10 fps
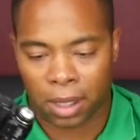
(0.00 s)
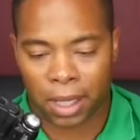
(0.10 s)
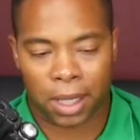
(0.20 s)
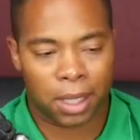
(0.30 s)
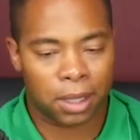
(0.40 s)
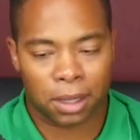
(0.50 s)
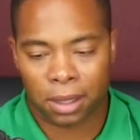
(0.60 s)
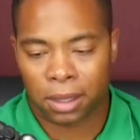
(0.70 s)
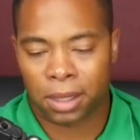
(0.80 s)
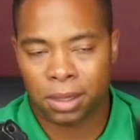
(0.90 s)
And
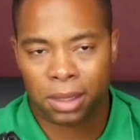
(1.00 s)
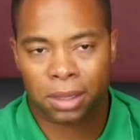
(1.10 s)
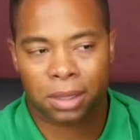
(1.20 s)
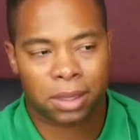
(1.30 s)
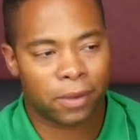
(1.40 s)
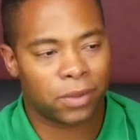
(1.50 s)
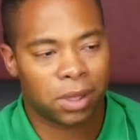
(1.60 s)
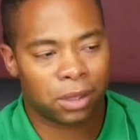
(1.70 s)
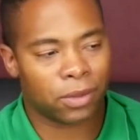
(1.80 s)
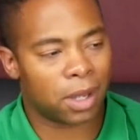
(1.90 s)
this is the
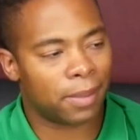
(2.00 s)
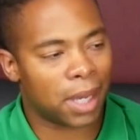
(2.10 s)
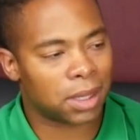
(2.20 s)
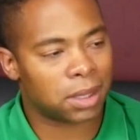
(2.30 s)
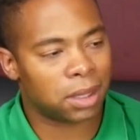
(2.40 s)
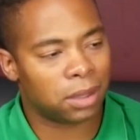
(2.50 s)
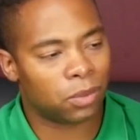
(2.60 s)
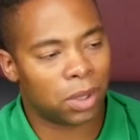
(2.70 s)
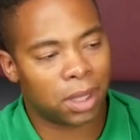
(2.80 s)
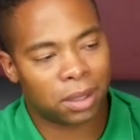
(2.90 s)
17 round
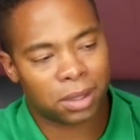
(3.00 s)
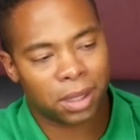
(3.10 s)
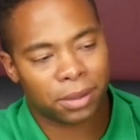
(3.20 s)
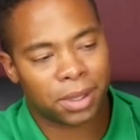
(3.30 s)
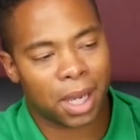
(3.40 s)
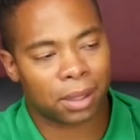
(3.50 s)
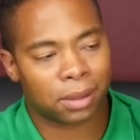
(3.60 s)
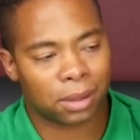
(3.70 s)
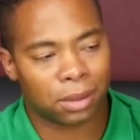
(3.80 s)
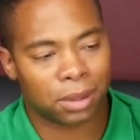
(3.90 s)
magazine with the Taran
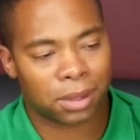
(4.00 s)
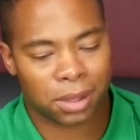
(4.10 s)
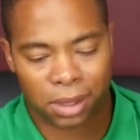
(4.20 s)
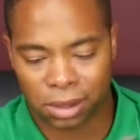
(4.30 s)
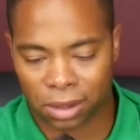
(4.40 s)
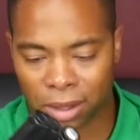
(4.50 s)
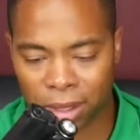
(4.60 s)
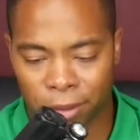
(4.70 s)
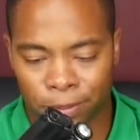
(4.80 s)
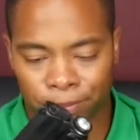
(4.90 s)
Tactical extension on
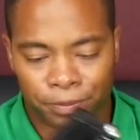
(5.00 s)
it.